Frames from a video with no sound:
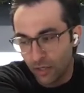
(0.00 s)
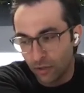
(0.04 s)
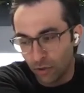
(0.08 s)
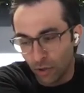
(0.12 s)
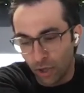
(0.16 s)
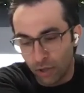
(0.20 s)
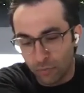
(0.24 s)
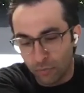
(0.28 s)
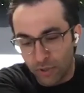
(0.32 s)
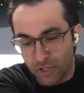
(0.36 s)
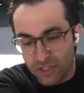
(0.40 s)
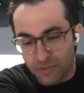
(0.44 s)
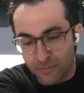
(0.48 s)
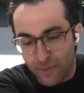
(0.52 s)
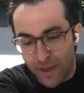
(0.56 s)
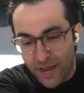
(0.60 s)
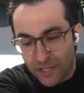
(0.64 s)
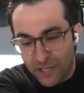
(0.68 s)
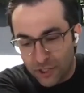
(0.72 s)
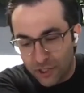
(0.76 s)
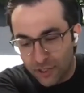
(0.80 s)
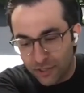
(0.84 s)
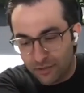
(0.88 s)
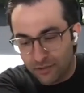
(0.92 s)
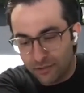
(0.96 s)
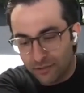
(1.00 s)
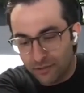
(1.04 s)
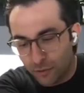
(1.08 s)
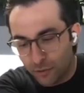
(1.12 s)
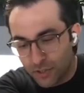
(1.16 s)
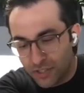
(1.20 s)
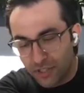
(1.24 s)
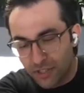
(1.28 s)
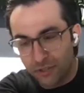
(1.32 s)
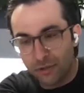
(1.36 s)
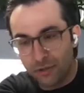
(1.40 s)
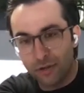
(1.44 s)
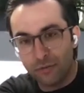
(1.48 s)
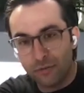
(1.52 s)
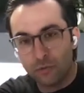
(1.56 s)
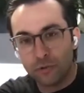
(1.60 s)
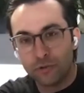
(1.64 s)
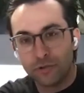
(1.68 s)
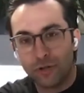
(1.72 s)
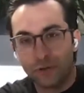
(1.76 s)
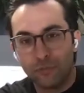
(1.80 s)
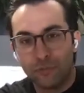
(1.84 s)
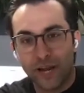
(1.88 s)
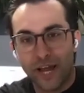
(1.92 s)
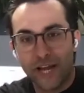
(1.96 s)
Global expansion, or is it global
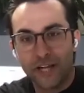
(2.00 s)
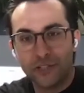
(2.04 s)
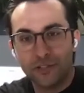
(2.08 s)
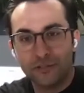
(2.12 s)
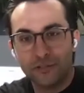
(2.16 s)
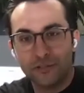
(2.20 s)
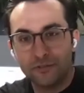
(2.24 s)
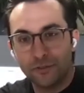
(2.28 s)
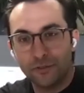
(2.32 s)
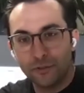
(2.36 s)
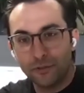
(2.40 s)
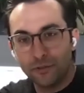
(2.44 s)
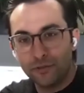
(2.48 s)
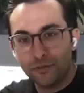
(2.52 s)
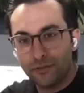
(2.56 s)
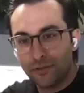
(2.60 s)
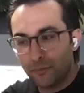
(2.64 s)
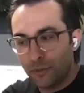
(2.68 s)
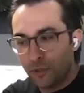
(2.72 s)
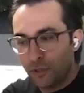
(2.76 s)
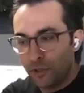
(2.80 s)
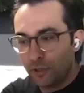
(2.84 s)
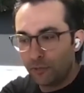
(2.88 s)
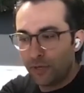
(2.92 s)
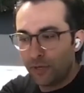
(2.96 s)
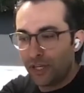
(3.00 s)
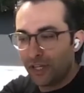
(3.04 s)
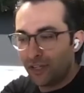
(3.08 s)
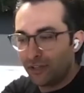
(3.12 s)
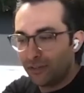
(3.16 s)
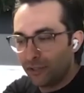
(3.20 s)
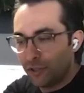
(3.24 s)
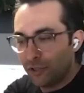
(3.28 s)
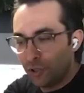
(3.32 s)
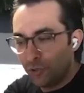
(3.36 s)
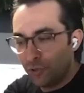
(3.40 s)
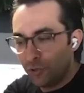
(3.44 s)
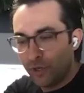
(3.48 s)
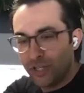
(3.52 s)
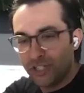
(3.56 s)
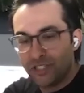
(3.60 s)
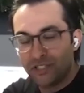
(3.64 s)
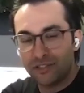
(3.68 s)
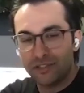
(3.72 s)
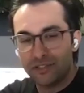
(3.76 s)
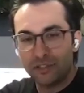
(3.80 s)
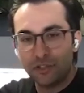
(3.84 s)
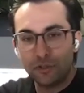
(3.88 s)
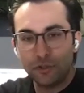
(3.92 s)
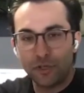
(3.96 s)
domination for you? I mean, you're already in the
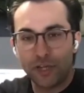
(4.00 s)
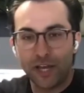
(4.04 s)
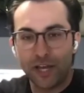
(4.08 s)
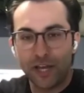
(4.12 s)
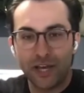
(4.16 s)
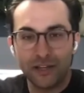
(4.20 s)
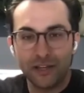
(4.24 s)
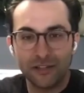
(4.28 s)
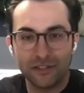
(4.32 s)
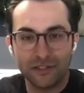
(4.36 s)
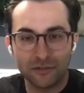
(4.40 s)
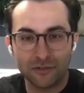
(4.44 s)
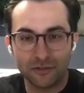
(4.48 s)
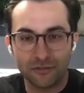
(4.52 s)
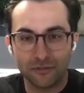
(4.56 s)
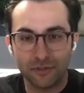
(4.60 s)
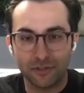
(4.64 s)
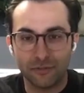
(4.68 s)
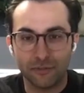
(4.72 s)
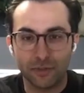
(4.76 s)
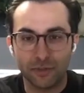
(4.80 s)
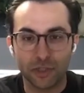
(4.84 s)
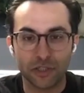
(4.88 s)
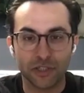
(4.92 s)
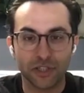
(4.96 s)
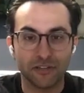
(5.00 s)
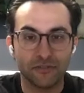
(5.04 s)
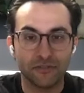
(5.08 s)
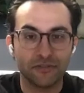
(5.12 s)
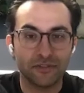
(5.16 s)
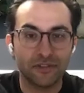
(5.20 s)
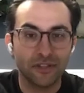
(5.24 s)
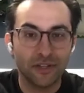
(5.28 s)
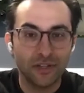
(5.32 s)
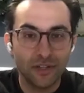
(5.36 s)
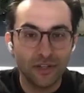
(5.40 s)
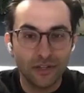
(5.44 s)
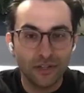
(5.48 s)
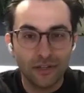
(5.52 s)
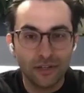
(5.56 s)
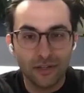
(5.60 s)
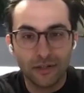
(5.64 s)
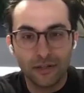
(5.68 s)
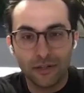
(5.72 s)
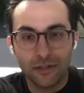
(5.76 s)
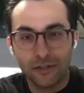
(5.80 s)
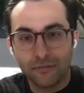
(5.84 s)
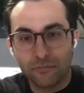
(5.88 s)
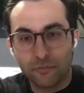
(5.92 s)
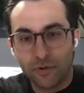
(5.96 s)
US and the UK. There's not really much left.
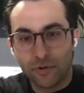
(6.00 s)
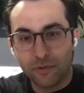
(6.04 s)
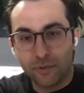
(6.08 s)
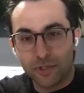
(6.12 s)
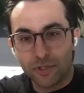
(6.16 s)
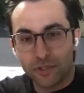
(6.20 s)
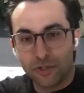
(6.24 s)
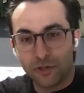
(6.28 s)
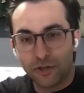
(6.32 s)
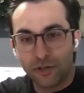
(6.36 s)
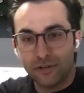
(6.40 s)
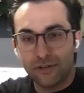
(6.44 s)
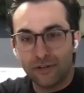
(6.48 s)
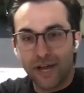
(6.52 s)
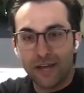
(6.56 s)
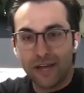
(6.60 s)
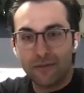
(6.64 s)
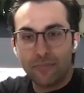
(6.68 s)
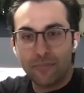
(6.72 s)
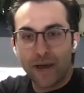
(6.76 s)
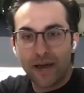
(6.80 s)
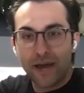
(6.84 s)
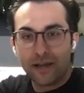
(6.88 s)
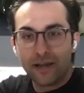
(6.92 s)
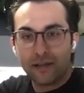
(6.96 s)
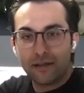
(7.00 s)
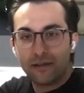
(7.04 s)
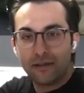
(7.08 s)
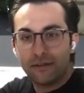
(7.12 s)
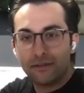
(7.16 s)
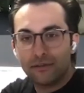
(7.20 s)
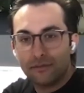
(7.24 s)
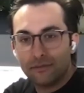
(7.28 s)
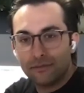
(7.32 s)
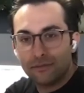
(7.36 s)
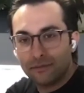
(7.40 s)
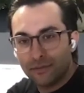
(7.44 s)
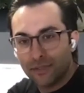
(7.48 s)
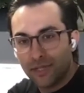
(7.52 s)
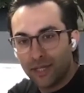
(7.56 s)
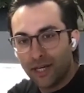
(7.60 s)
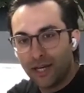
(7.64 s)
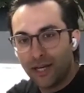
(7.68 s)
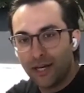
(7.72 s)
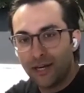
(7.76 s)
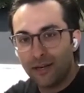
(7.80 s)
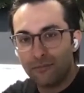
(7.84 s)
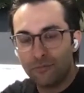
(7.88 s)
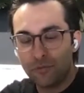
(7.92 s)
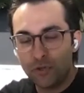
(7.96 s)
You've pretty much got APAC,
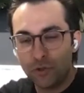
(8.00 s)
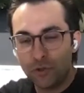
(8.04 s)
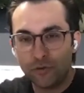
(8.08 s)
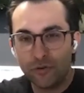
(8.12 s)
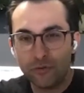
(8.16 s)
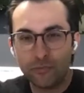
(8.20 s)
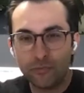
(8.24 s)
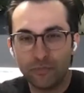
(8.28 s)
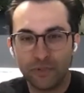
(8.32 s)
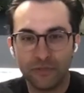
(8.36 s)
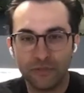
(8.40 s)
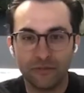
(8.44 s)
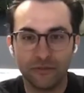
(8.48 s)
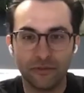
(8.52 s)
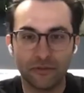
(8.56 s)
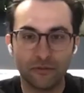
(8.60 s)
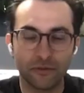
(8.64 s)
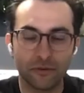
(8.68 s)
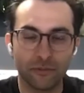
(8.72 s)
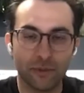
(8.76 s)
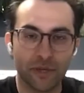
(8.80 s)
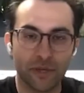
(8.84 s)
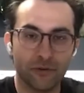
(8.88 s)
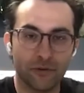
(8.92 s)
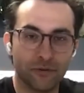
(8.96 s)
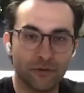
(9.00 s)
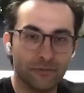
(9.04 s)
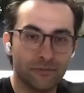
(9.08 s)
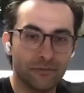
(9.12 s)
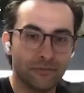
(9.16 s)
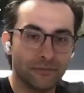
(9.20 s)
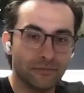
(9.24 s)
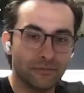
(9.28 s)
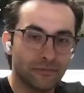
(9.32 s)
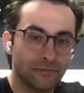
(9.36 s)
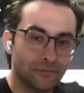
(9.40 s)
Europe. Thought about Europe?